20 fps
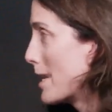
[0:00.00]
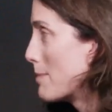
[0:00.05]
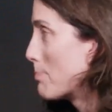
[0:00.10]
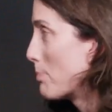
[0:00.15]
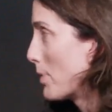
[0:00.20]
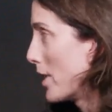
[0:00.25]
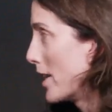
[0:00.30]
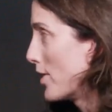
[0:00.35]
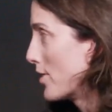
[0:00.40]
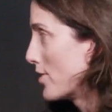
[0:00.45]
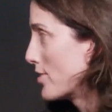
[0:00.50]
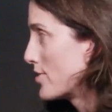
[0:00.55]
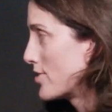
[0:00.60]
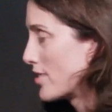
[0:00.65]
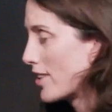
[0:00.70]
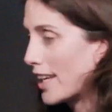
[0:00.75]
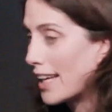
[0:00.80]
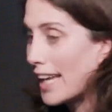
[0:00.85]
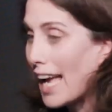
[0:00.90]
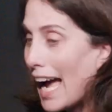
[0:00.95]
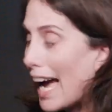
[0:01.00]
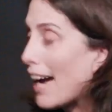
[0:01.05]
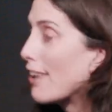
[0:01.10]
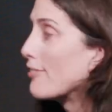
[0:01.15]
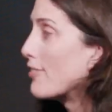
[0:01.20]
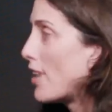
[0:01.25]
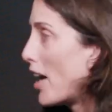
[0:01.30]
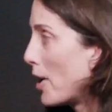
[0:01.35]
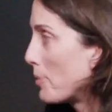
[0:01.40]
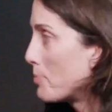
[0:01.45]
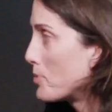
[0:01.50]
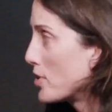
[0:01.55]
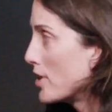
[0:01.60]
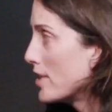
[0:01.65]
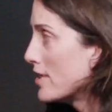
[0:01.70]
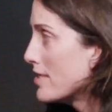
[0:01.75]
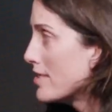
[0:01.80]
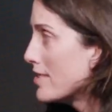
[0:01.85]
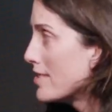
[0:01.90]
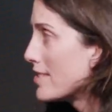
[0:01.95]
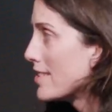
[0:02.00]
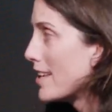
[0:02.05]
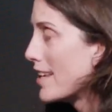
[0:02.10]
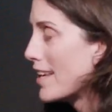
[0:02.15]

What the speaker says: players like have options,